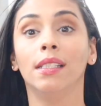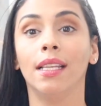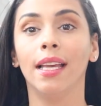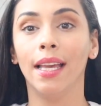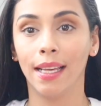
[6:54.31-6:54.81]
is
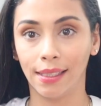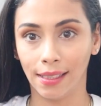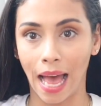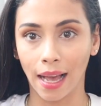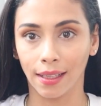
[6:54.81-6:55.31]
it
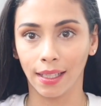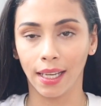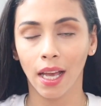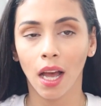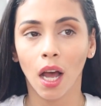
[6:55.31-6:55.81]

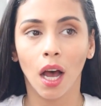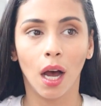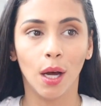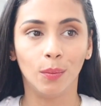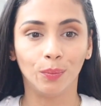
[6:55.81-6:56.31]
exactly?
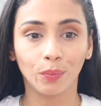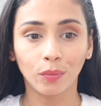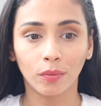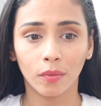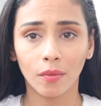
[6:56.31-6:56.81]

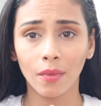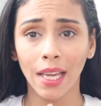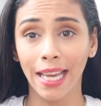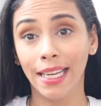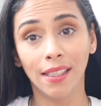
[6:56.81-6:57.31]
It